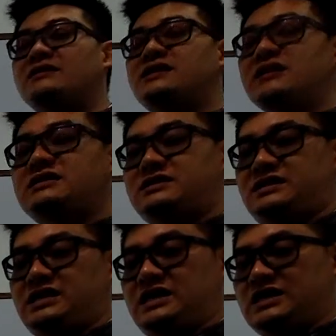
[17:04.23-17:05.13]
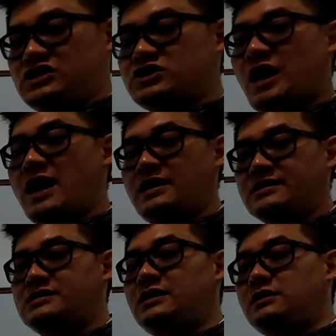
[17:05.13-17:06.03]
identity in
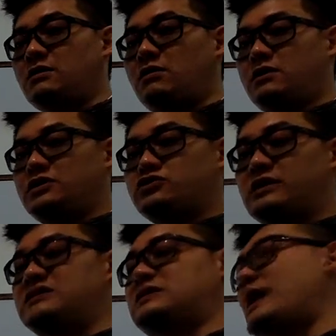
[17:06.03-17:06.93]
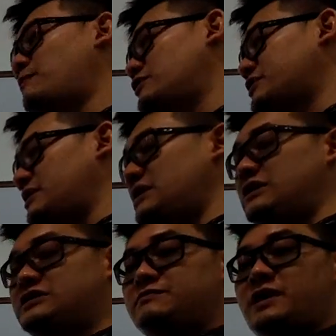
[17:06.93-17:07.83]
Chinese in order to establish
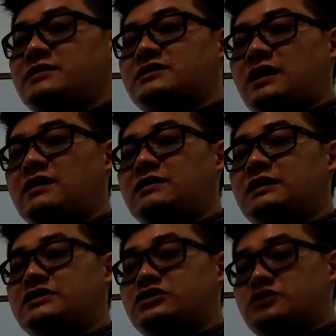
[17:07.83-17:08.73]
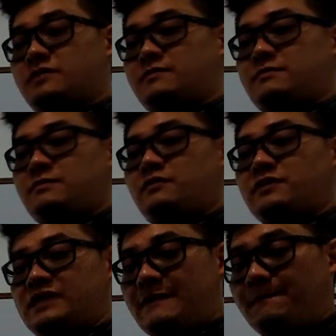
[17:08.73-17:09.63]
intimate relationship
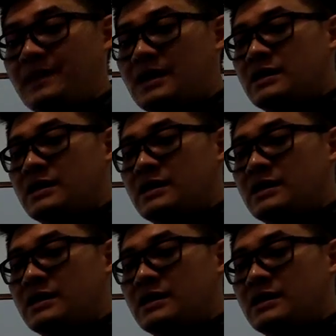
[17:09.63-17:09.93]
with them.